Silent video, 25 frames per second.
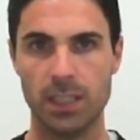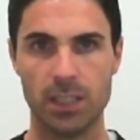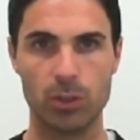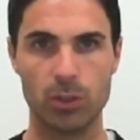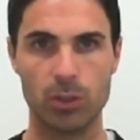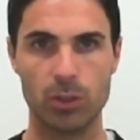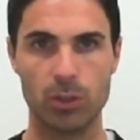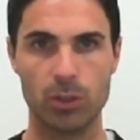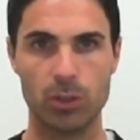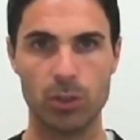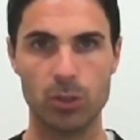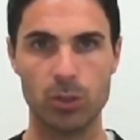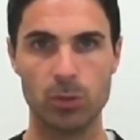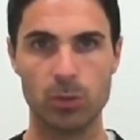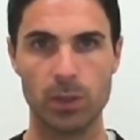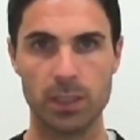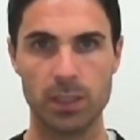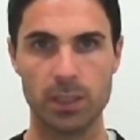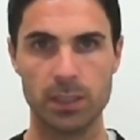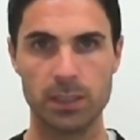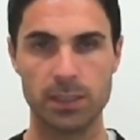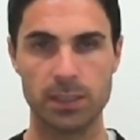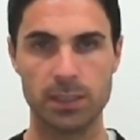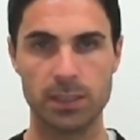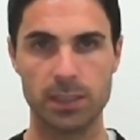You know,
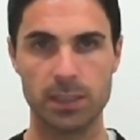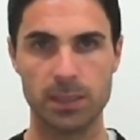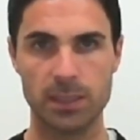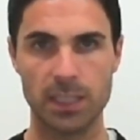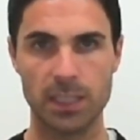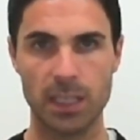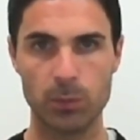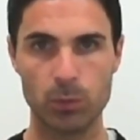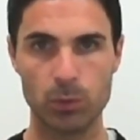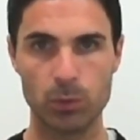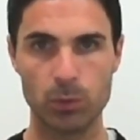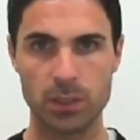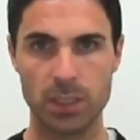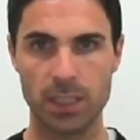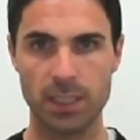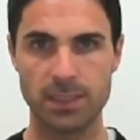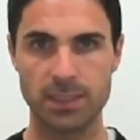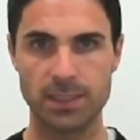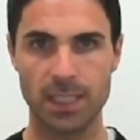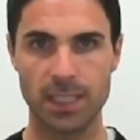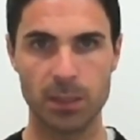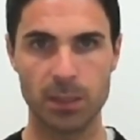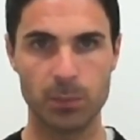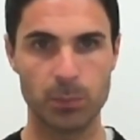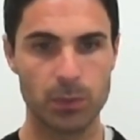and that will take
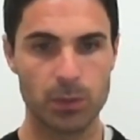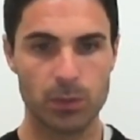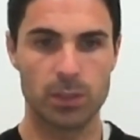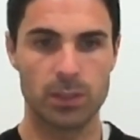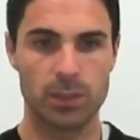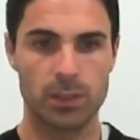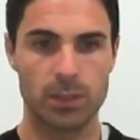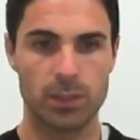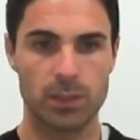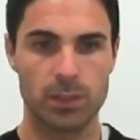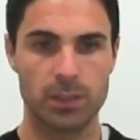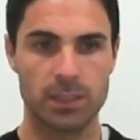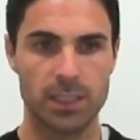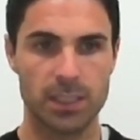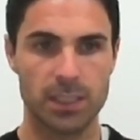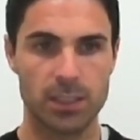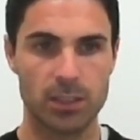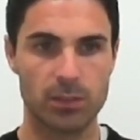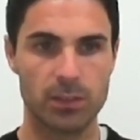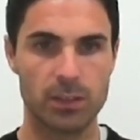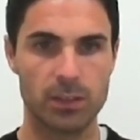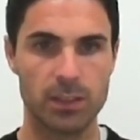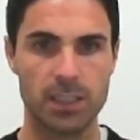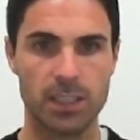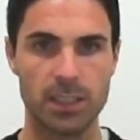time, because at the end of
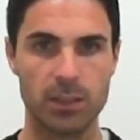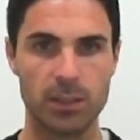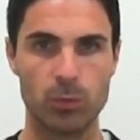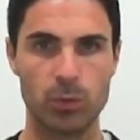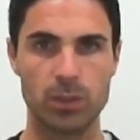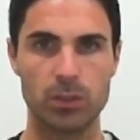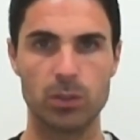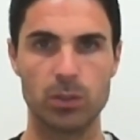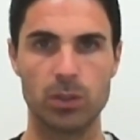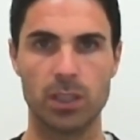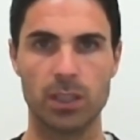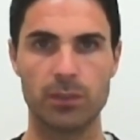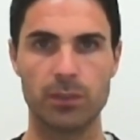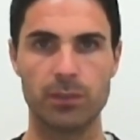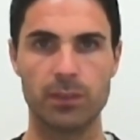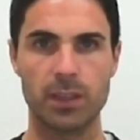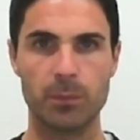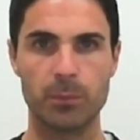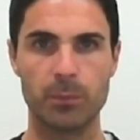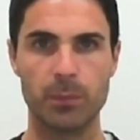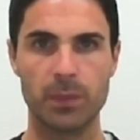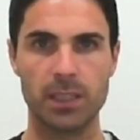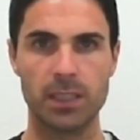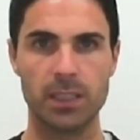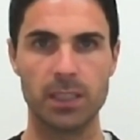the day, when you have that
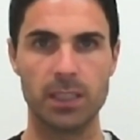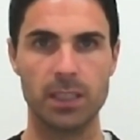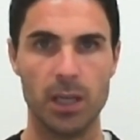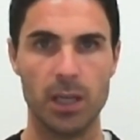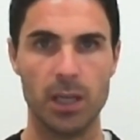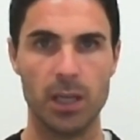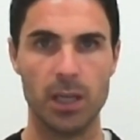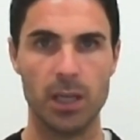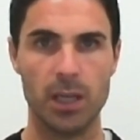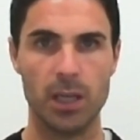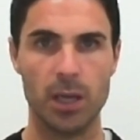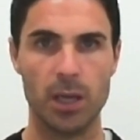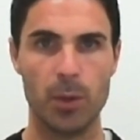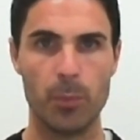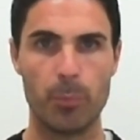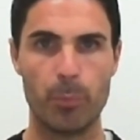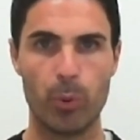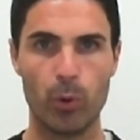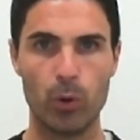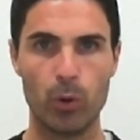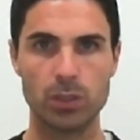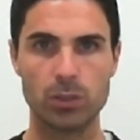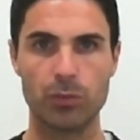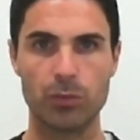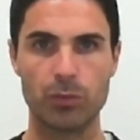many
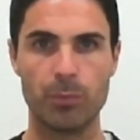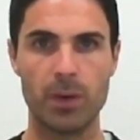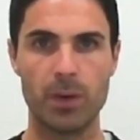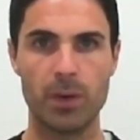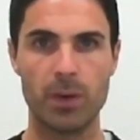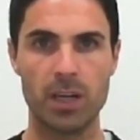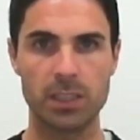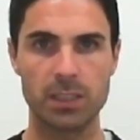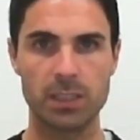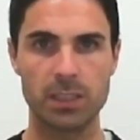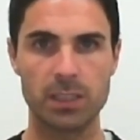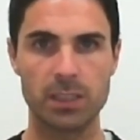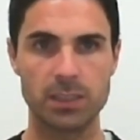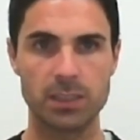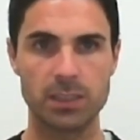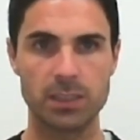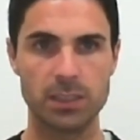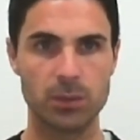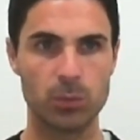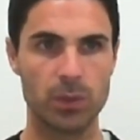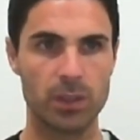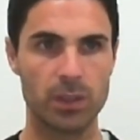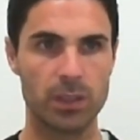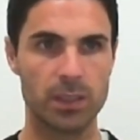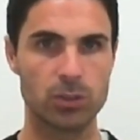points of margin
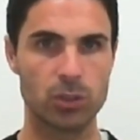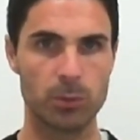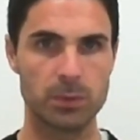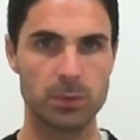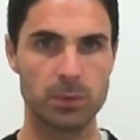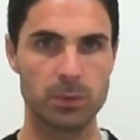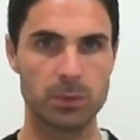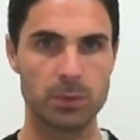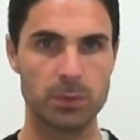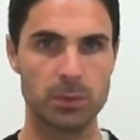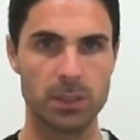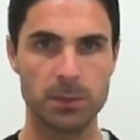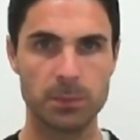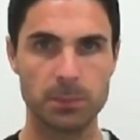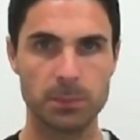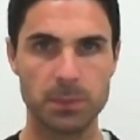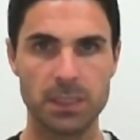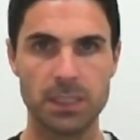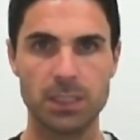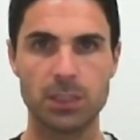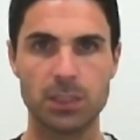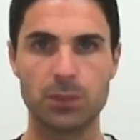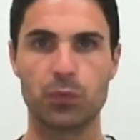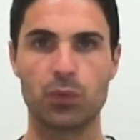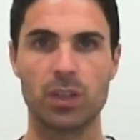with the top teams,
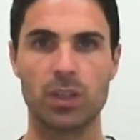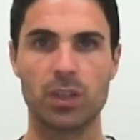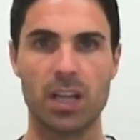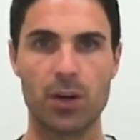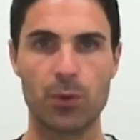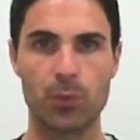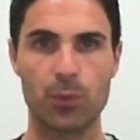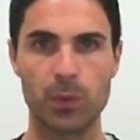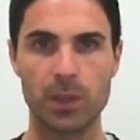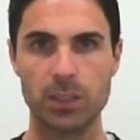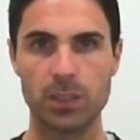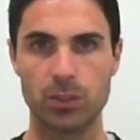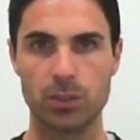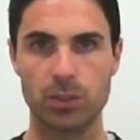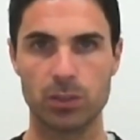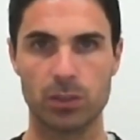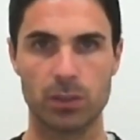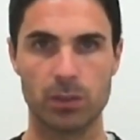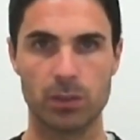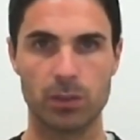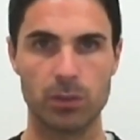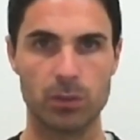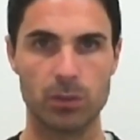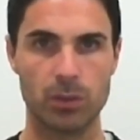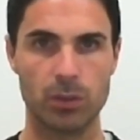it's for a reason,
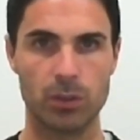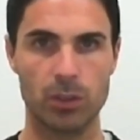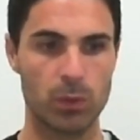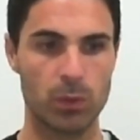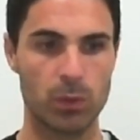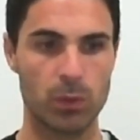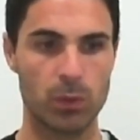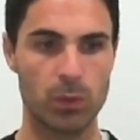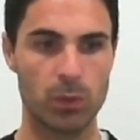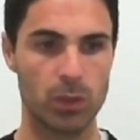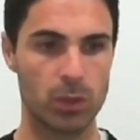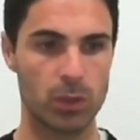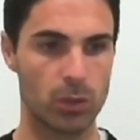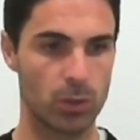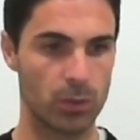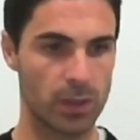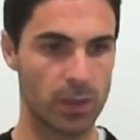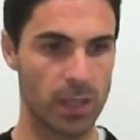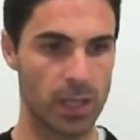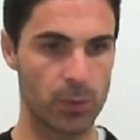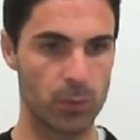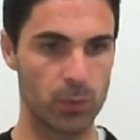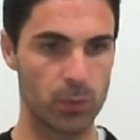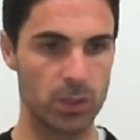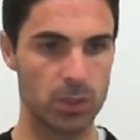you know, and we know
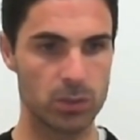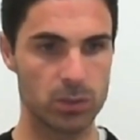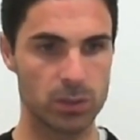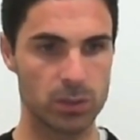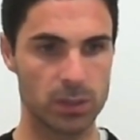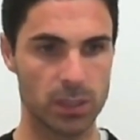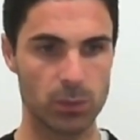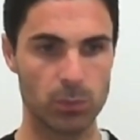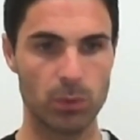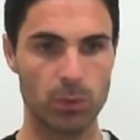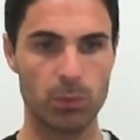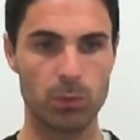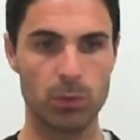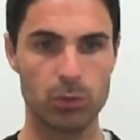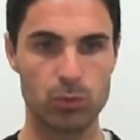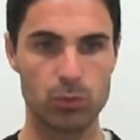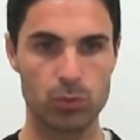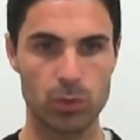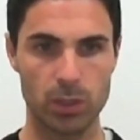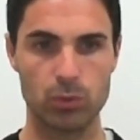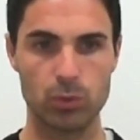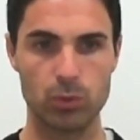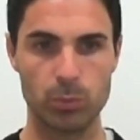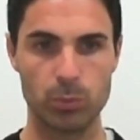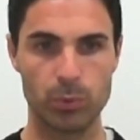that reason, and we will try
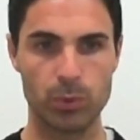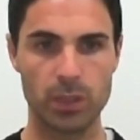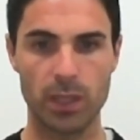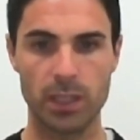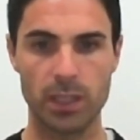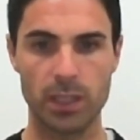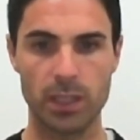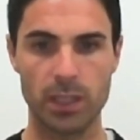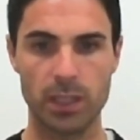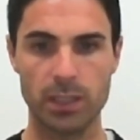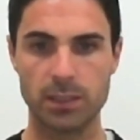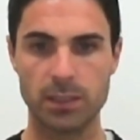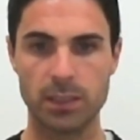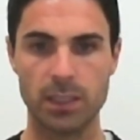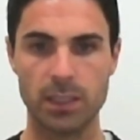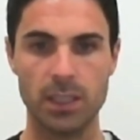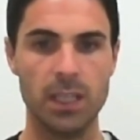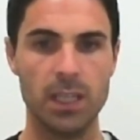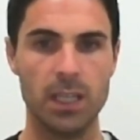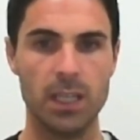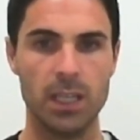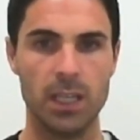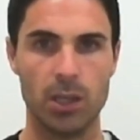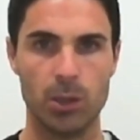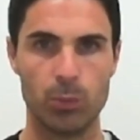to put it right
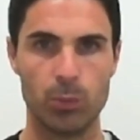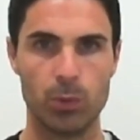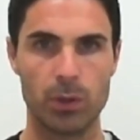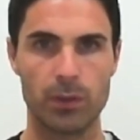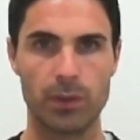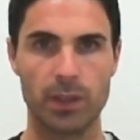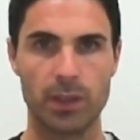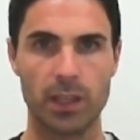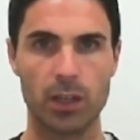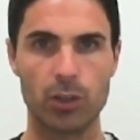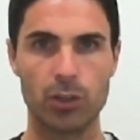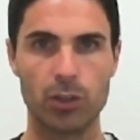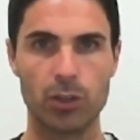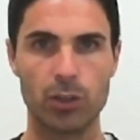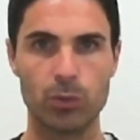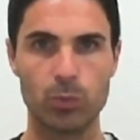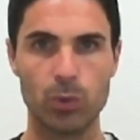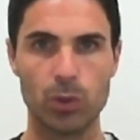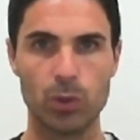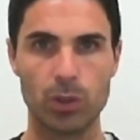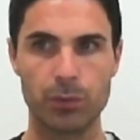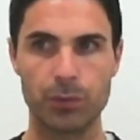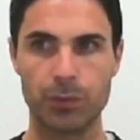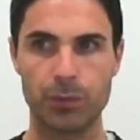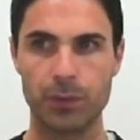with a lot of
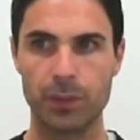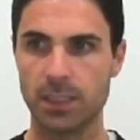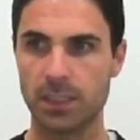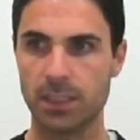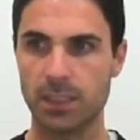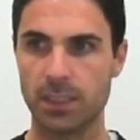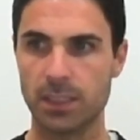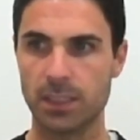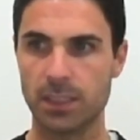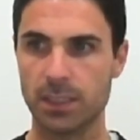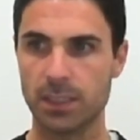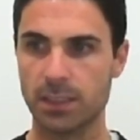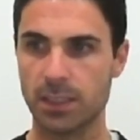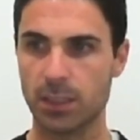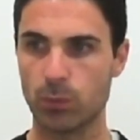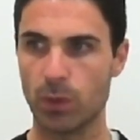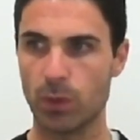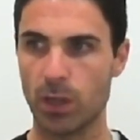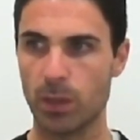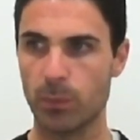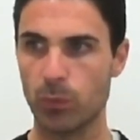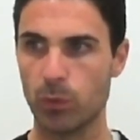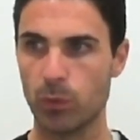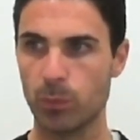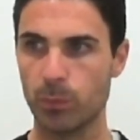work first and in the
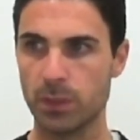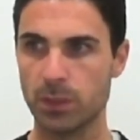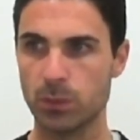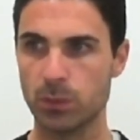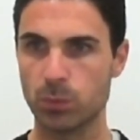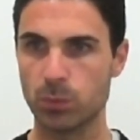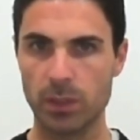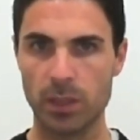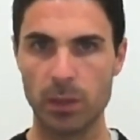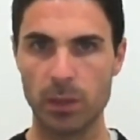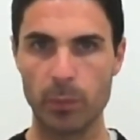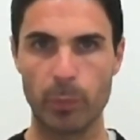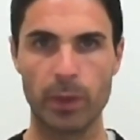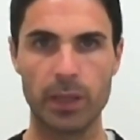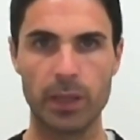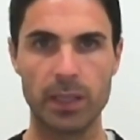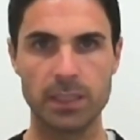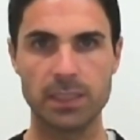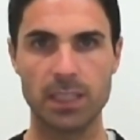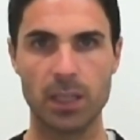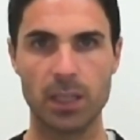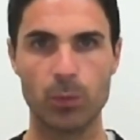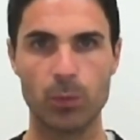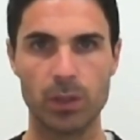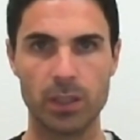right moments with the players
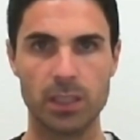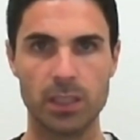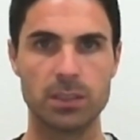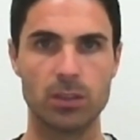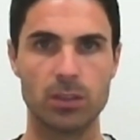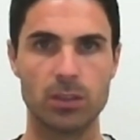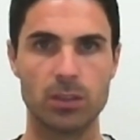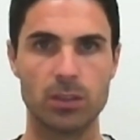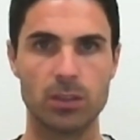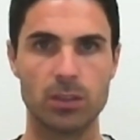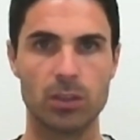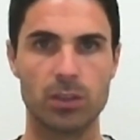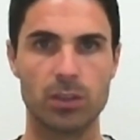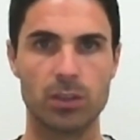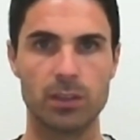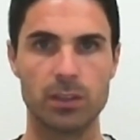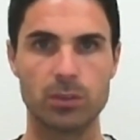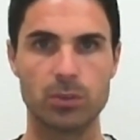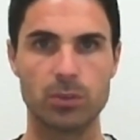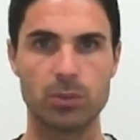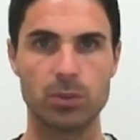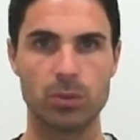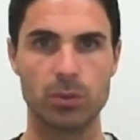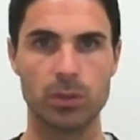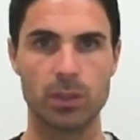that we need in order
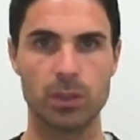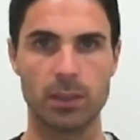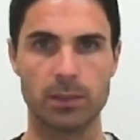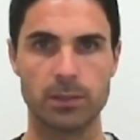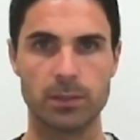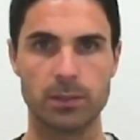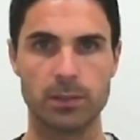to do that.